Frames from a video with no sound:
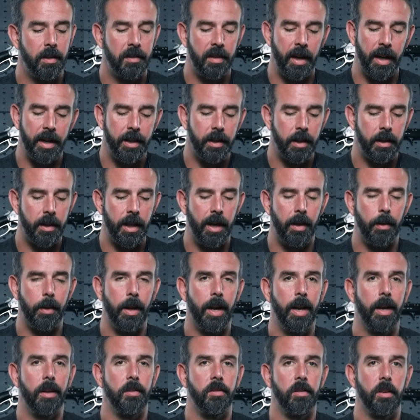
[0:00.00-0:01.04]
tighten it
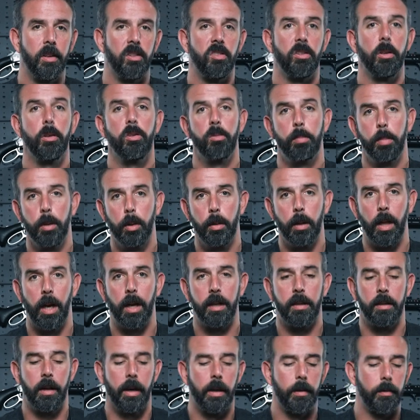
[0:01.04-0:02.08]
down as is, use blue
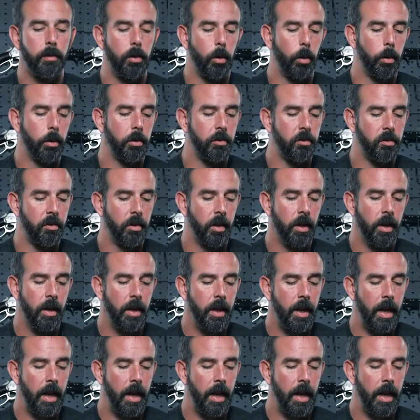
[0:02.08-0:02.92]
Loctite, of course,